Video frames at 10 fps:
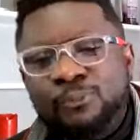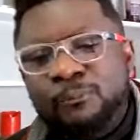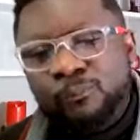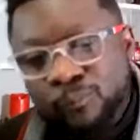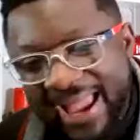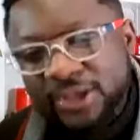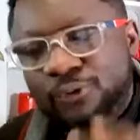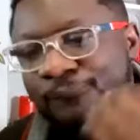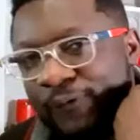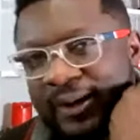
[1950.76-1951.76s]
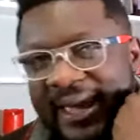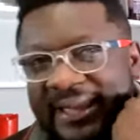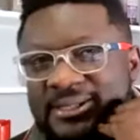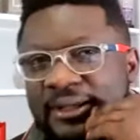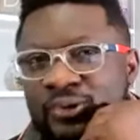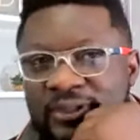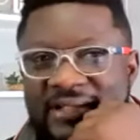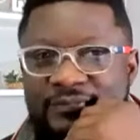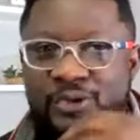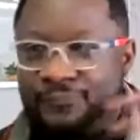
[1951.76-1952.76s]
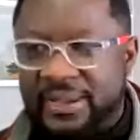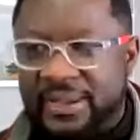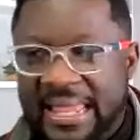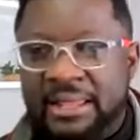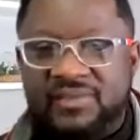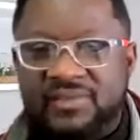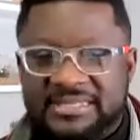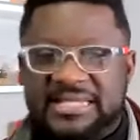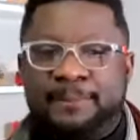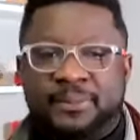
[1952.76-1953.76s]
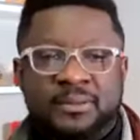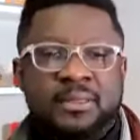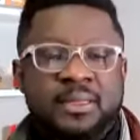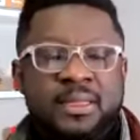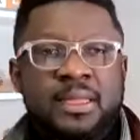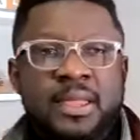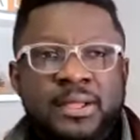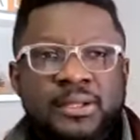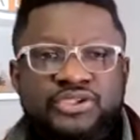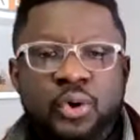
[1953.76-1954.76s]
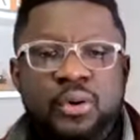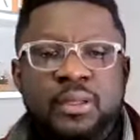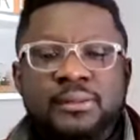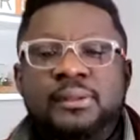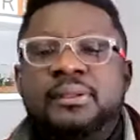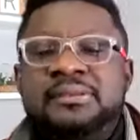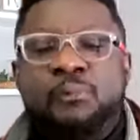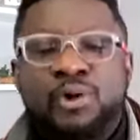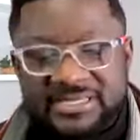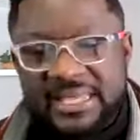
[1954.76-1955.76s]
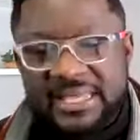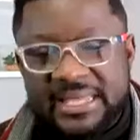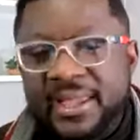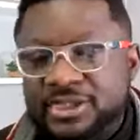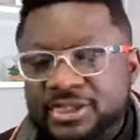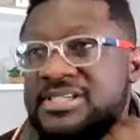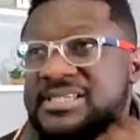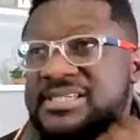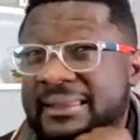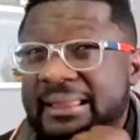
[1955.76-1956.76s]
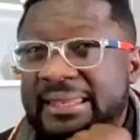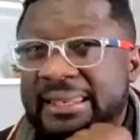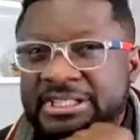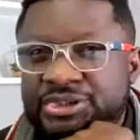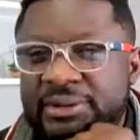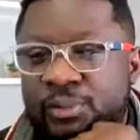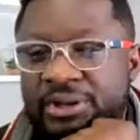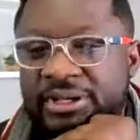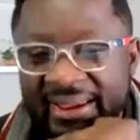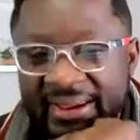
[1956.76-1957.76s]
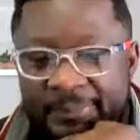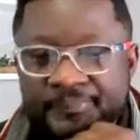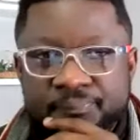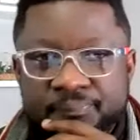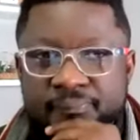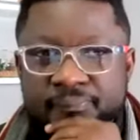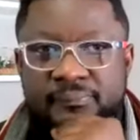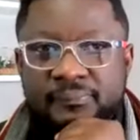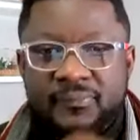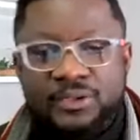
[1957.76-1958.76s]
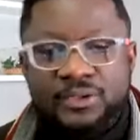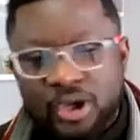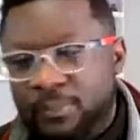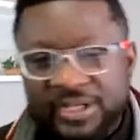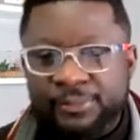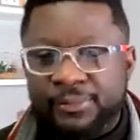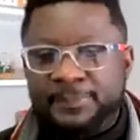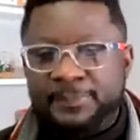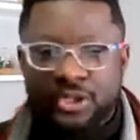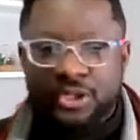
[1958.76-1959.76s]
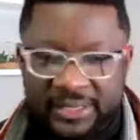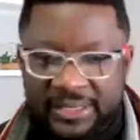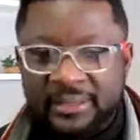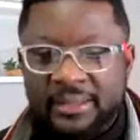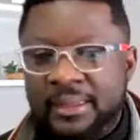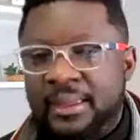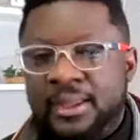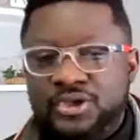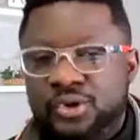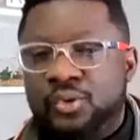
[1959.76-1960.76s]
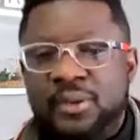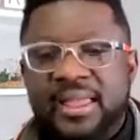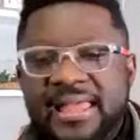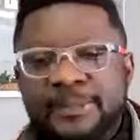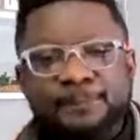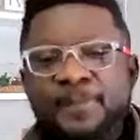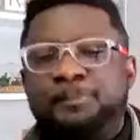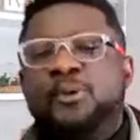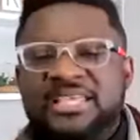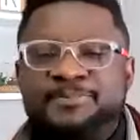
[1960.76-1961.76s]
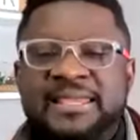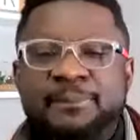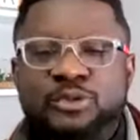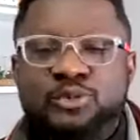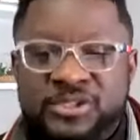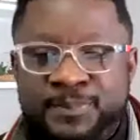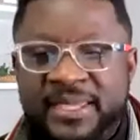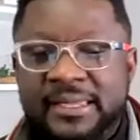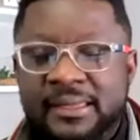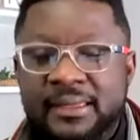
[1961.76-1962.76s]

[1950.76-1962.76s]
When you forget yourself, and I'll give you an example. So there was a major scandal in Nigeria one year. Somebody raped somebody, and people expected me to speak.